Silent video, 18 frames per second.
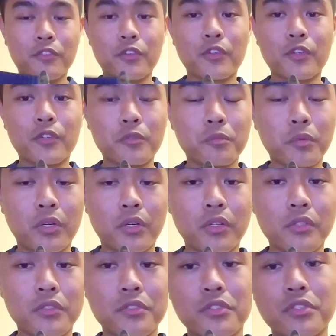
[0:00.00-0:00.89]
you
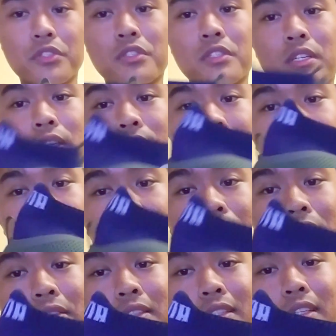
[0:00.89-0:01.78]
ballers
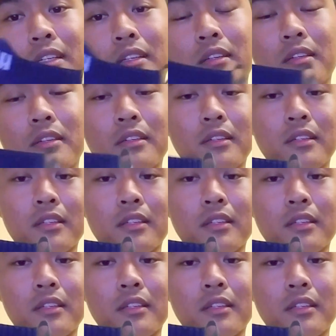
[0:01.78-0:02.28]
out there